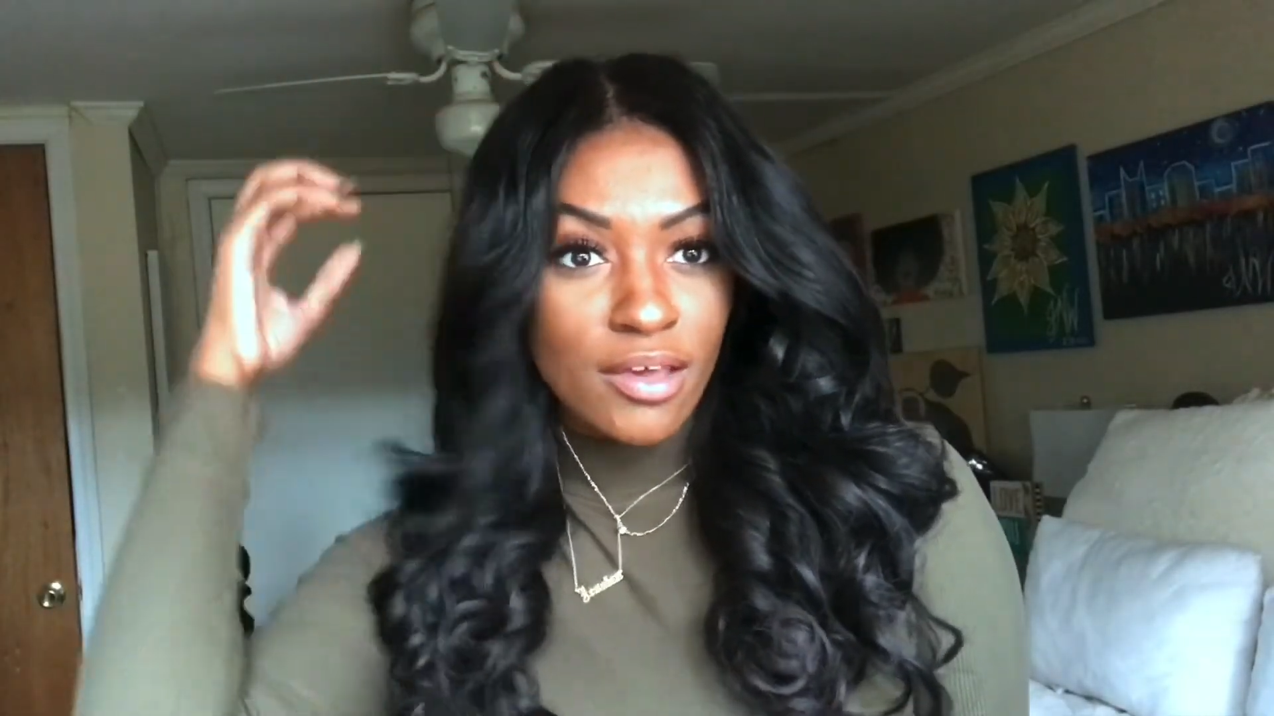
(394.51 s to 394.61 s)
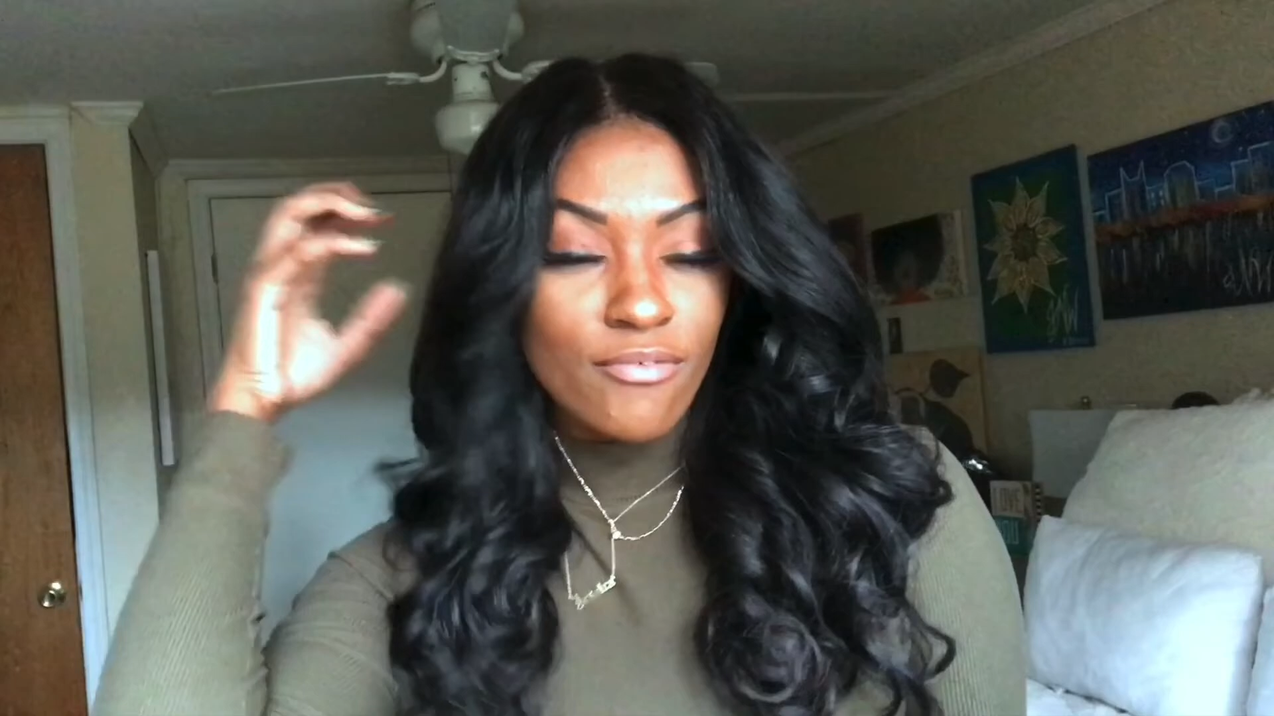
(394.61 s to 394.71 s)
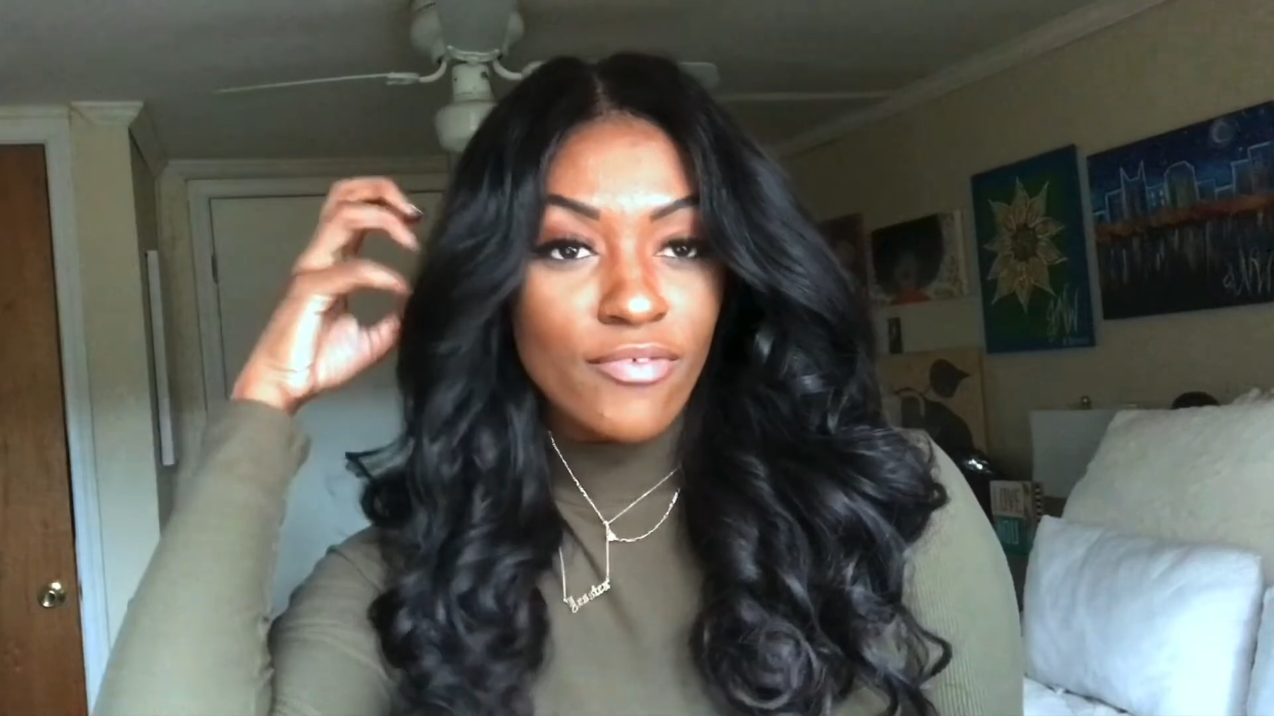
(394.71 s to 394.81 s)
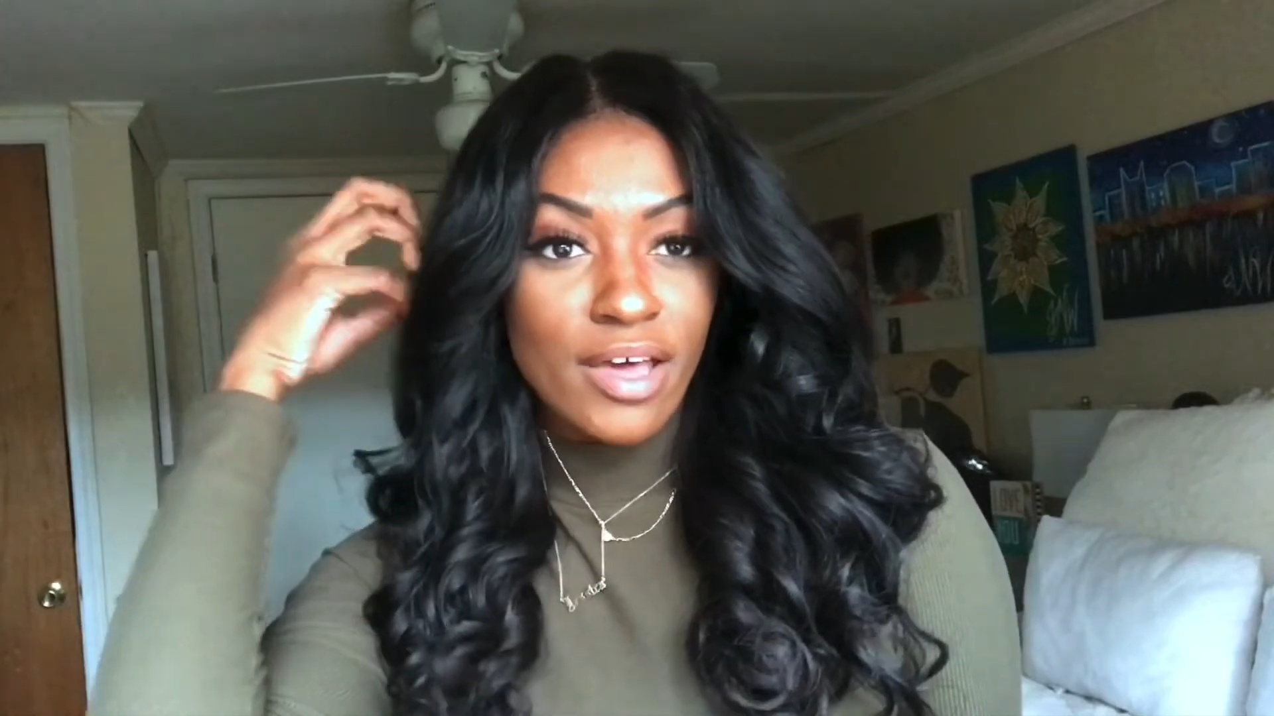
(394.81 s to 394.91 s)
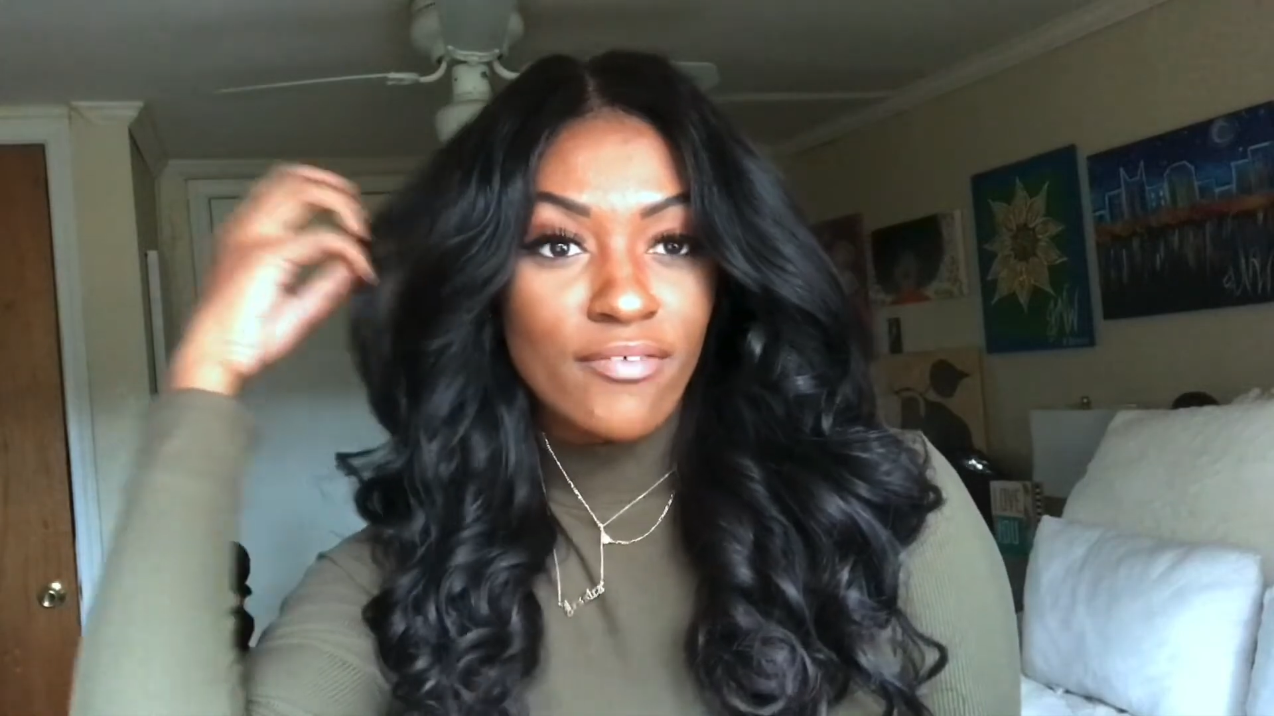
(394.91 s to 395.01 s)

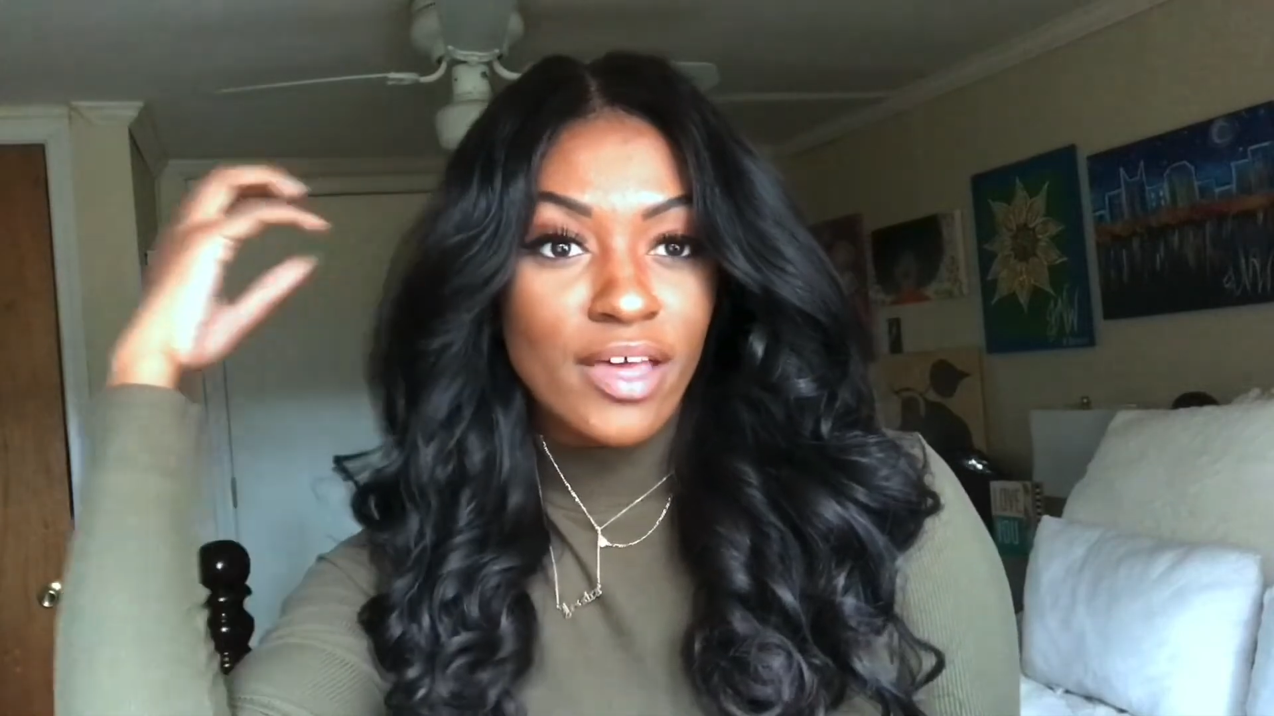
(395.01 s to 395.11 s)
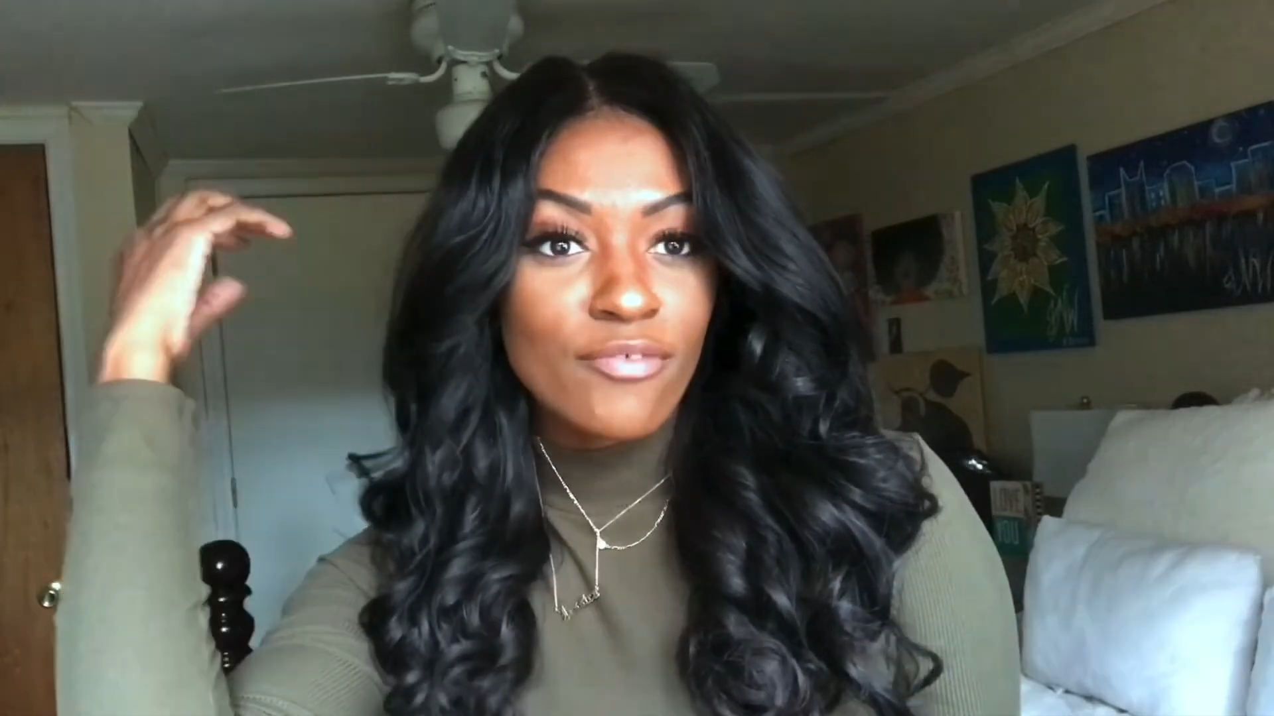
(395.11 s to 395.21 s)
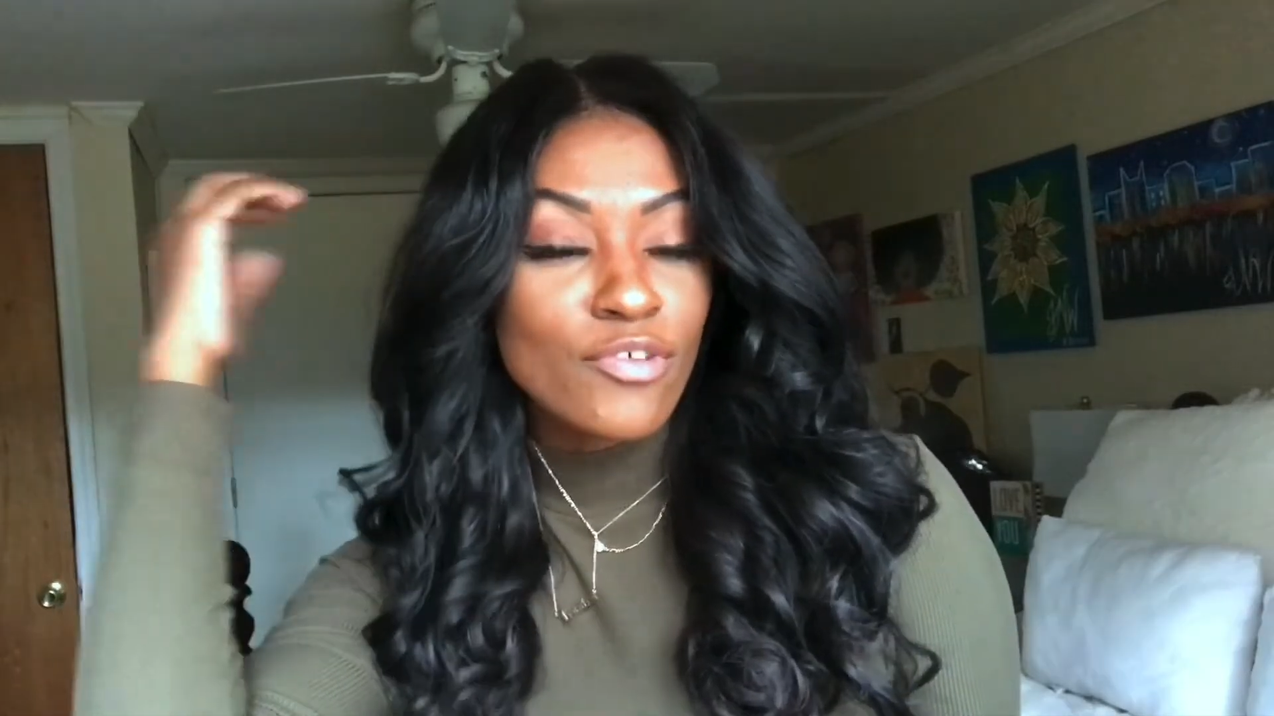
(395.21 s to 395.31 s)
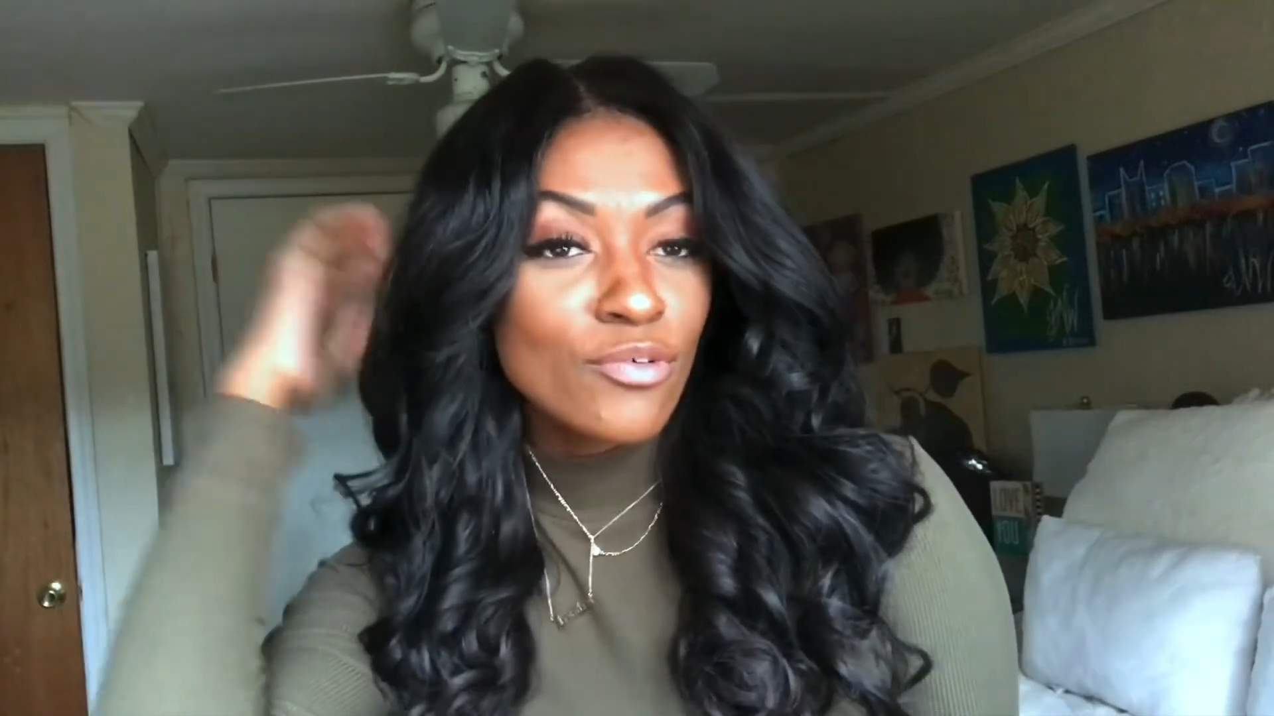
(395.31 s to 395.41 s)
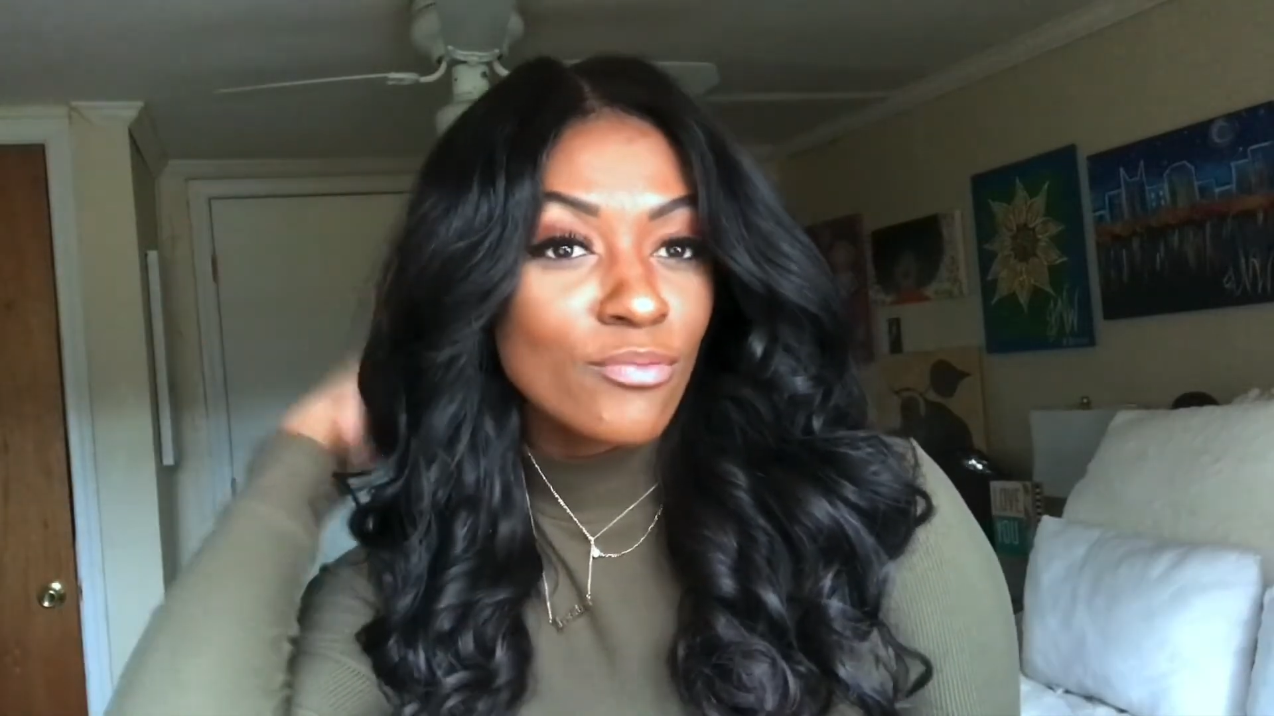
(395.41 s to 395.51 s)

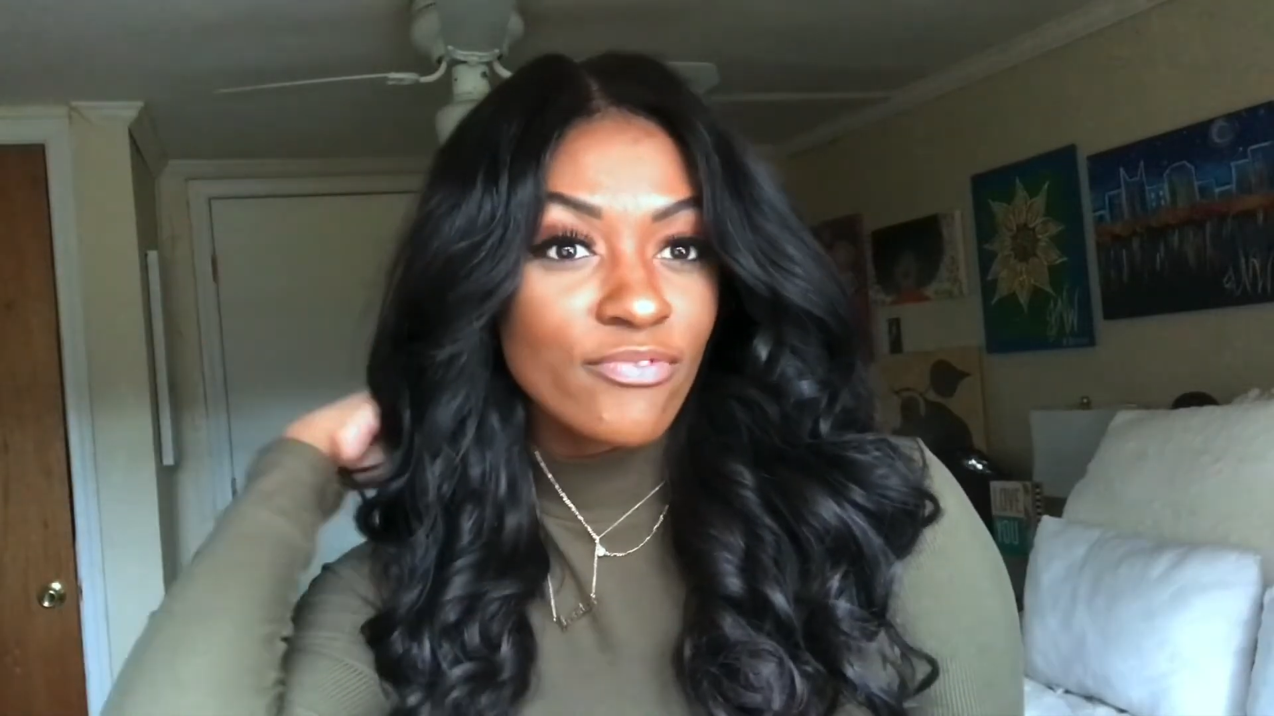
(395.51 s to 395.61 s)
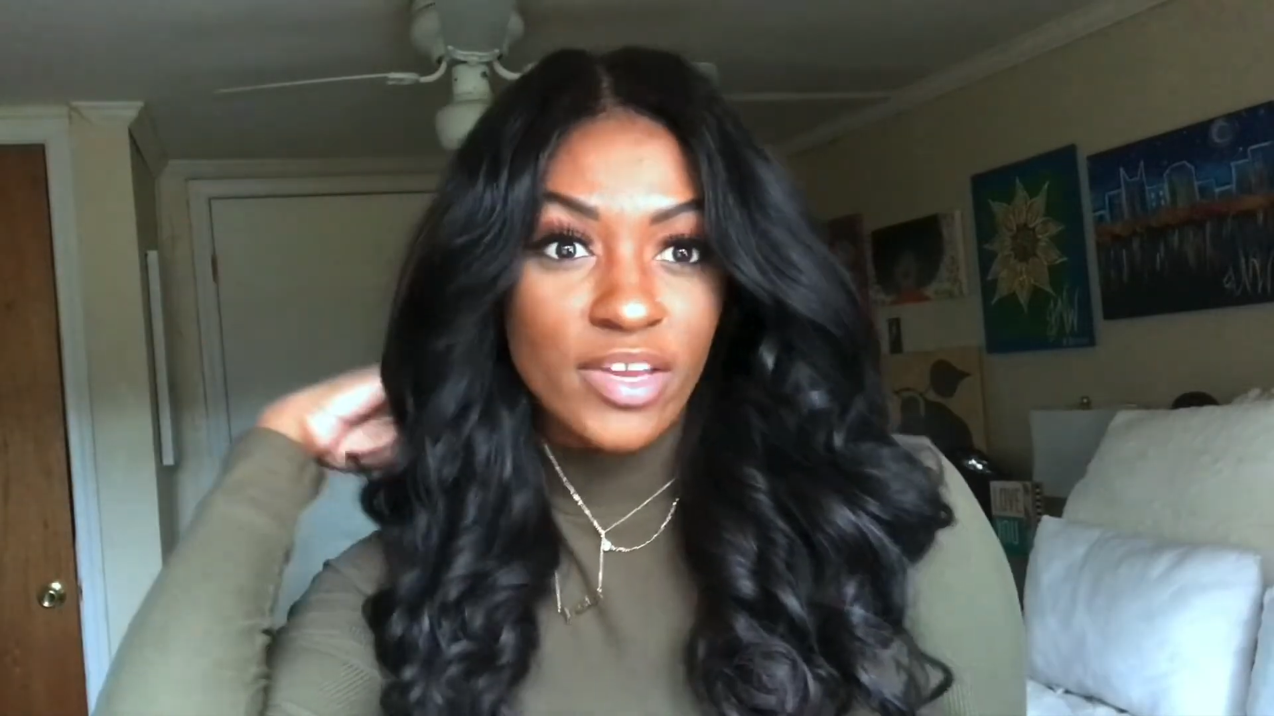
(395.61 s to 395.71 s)
va-va-voom,